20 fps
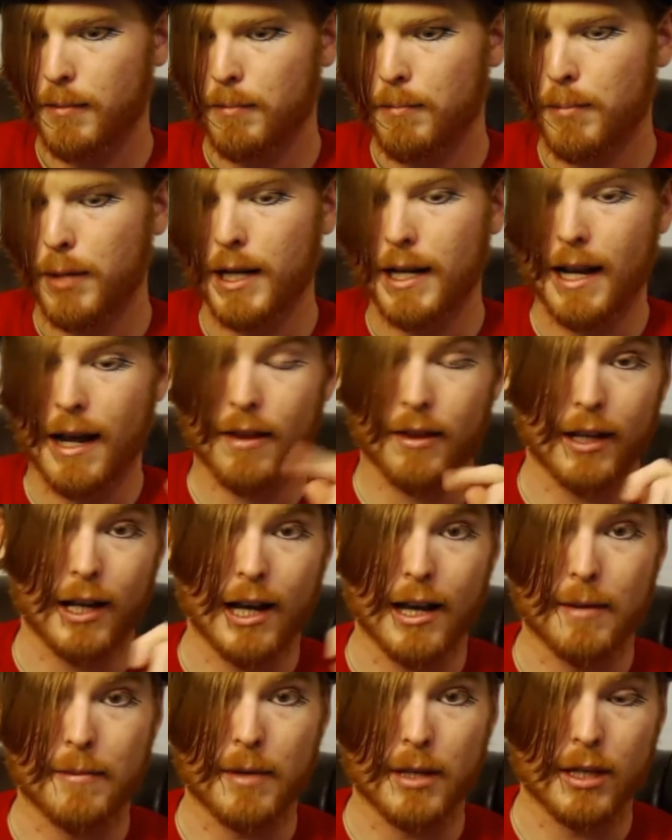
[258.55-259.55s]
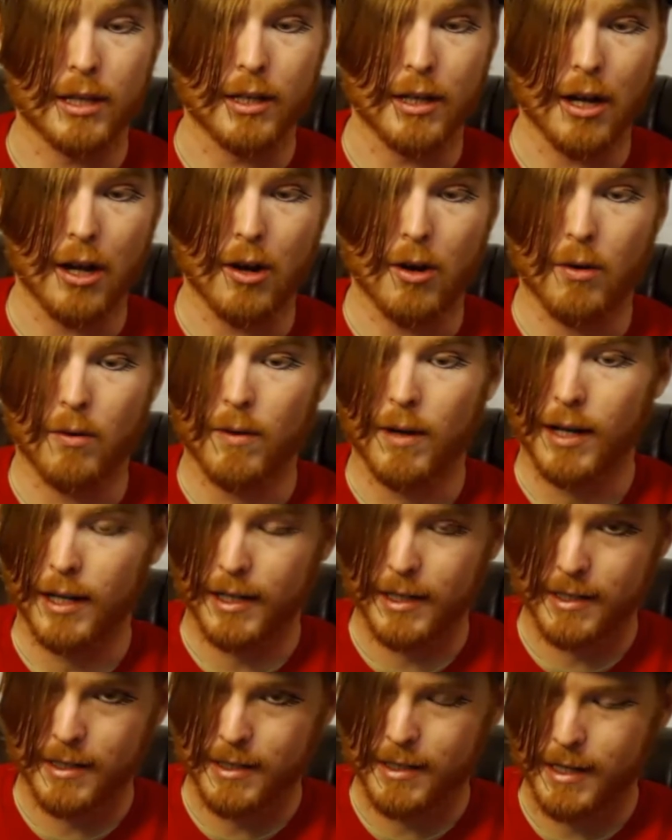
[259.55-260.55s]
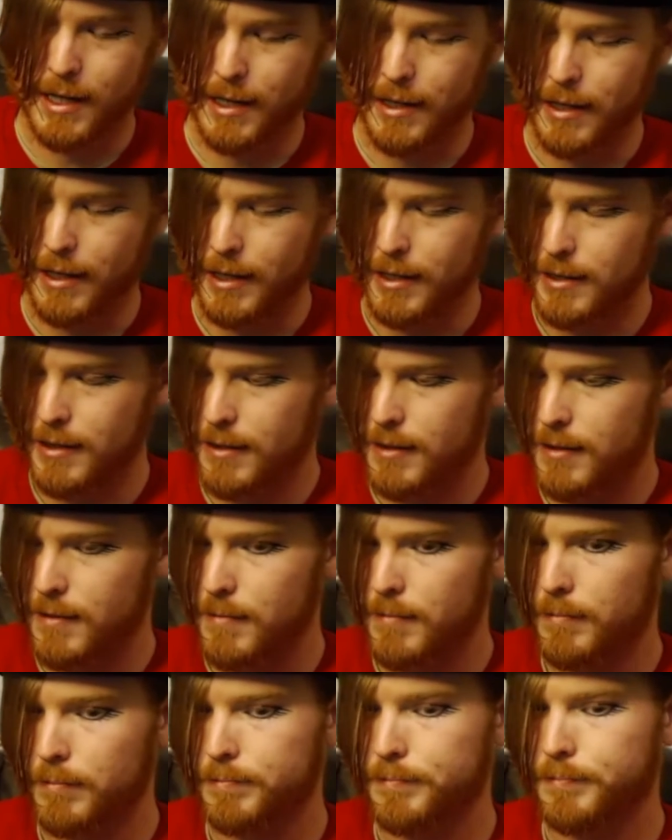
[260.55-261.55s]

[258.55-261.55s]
But now that I am in the know, I can say this.